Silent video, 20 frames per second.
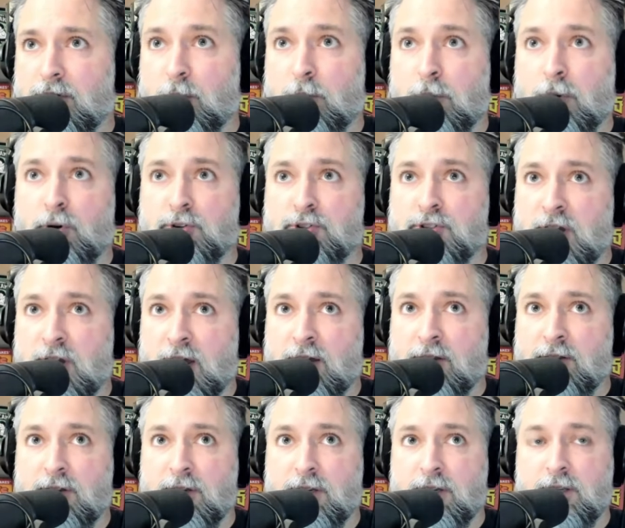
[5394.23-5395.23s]

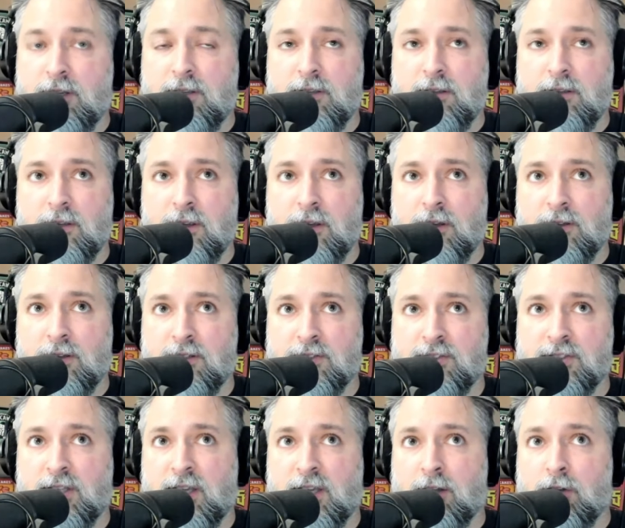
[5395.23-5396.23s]
personality. It
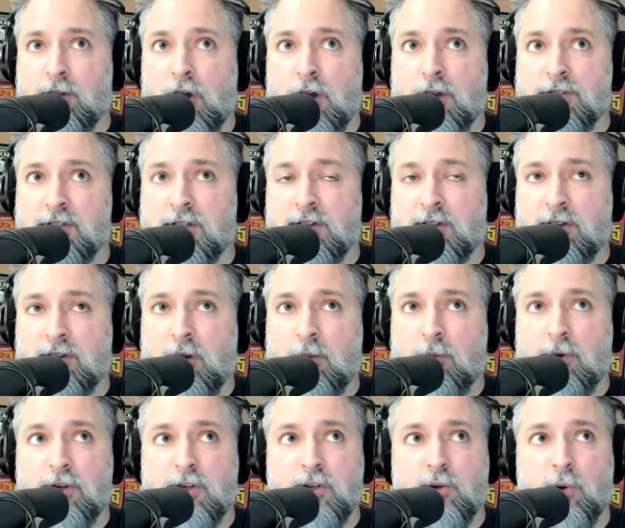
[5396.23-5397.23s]
doesn't get lost in the
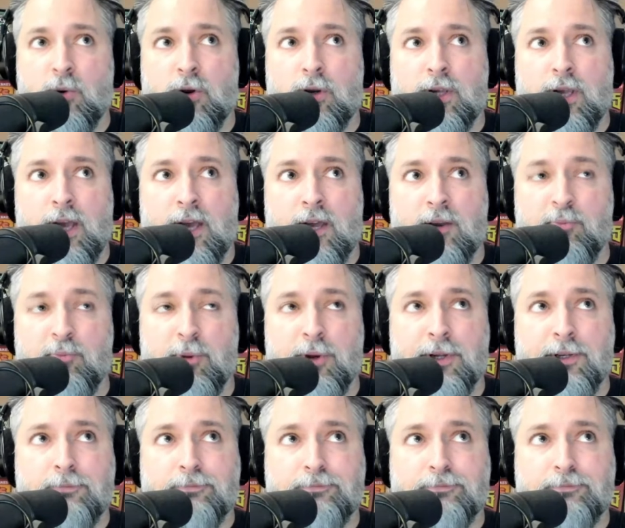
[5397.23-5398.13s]
company you work at. But